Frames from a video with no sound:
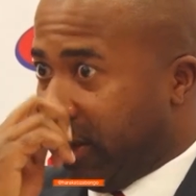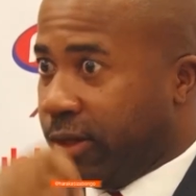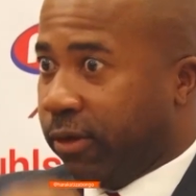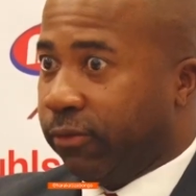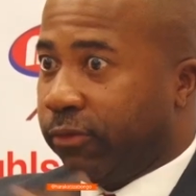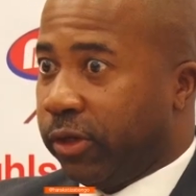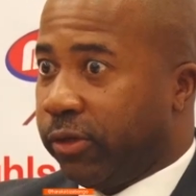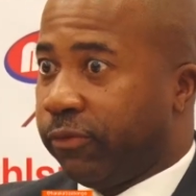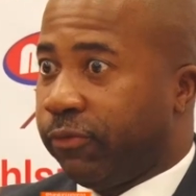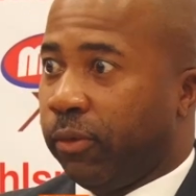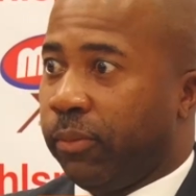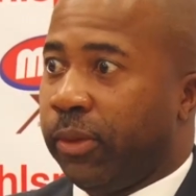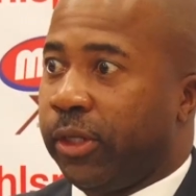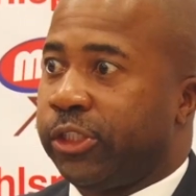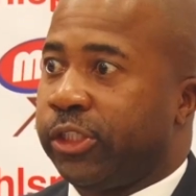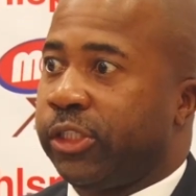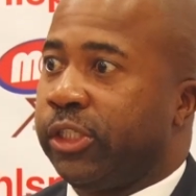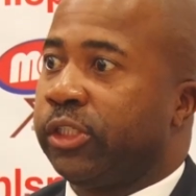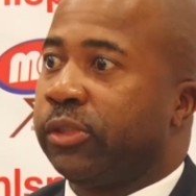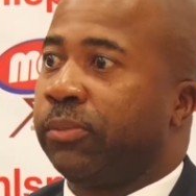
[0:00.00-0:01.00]
for
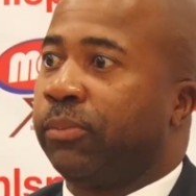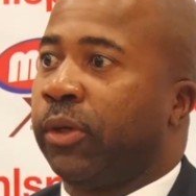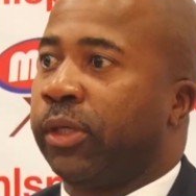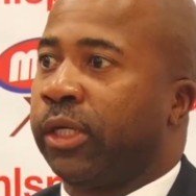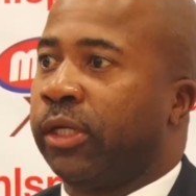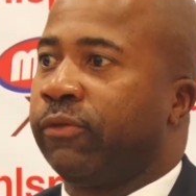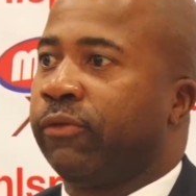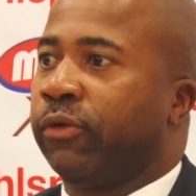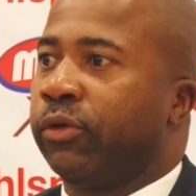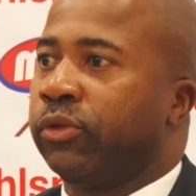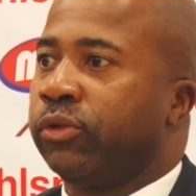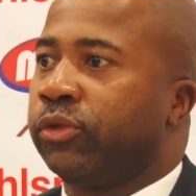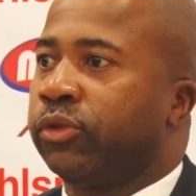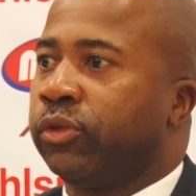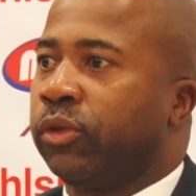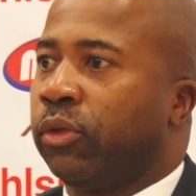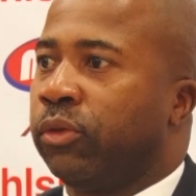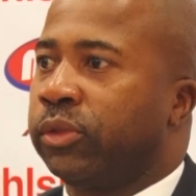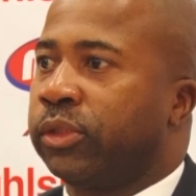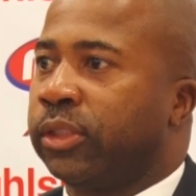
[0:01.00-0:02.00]
information, it's important for you to
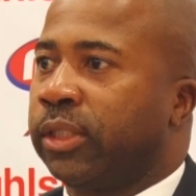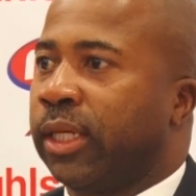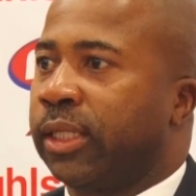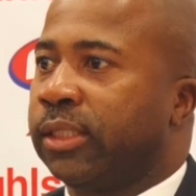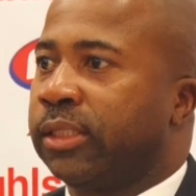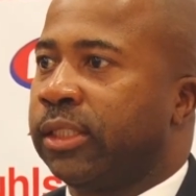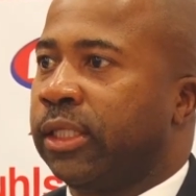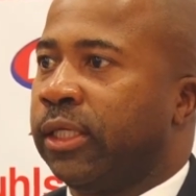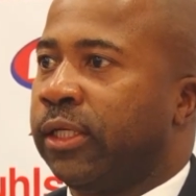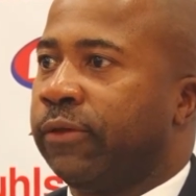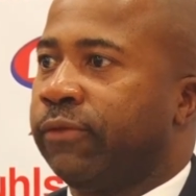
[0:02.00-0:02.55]
note that,